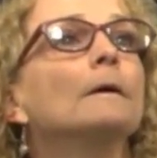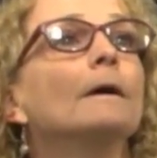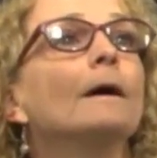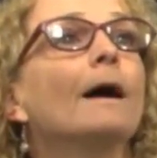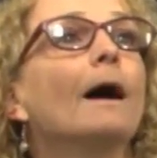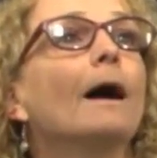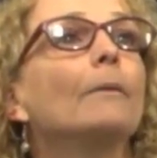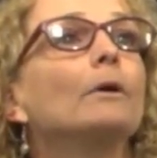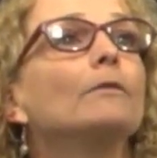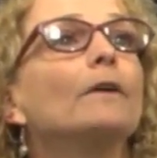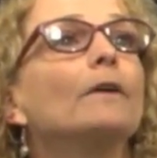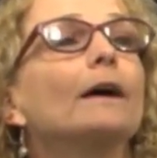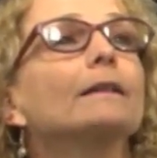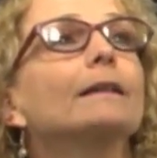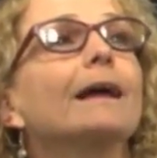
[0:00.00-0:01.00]
I will
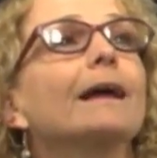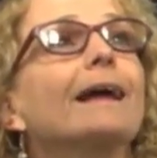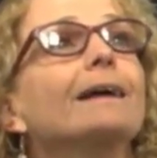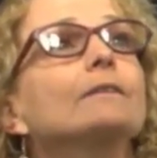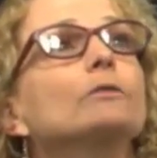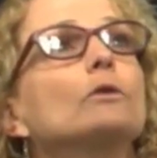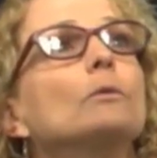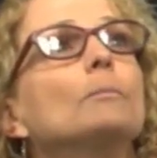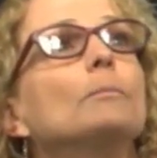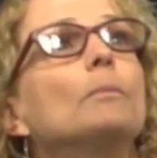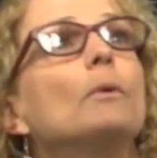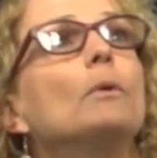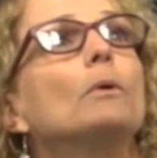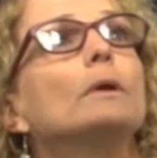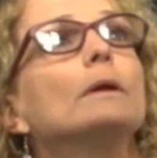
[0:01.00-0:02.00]
find the x
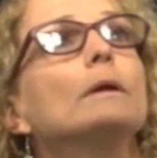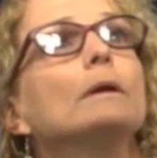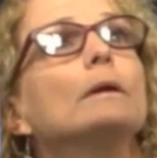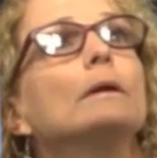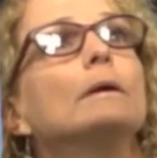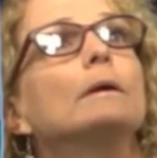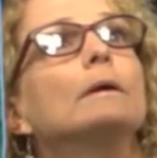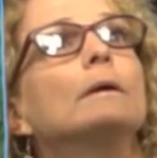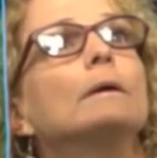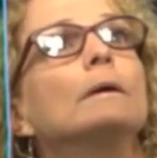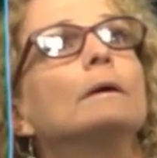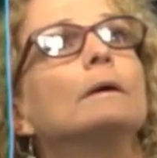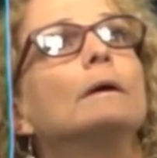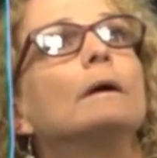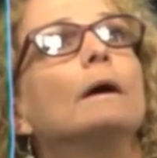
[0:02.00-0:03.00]
component
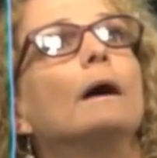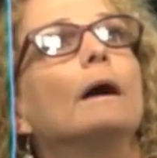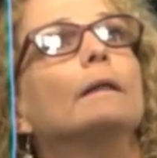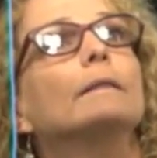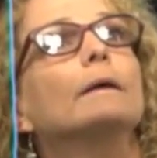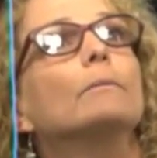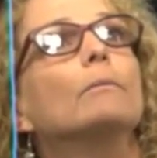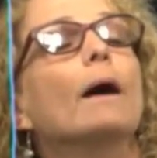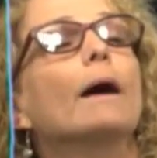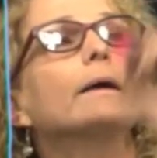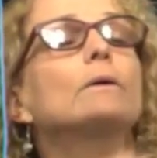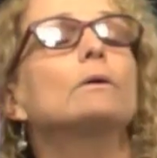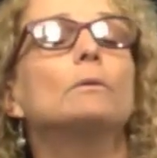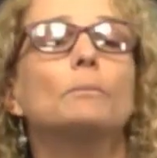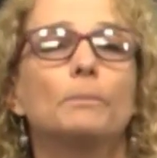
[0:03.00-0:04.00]
and the y
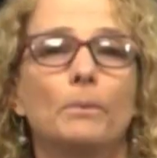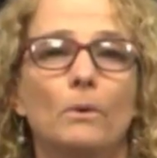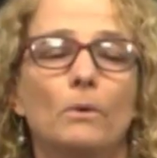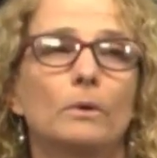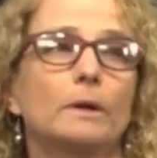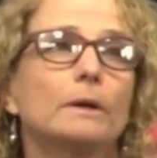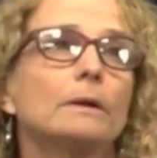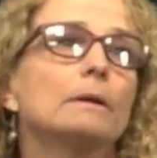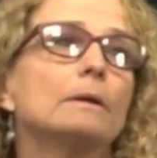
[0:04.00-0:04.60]
component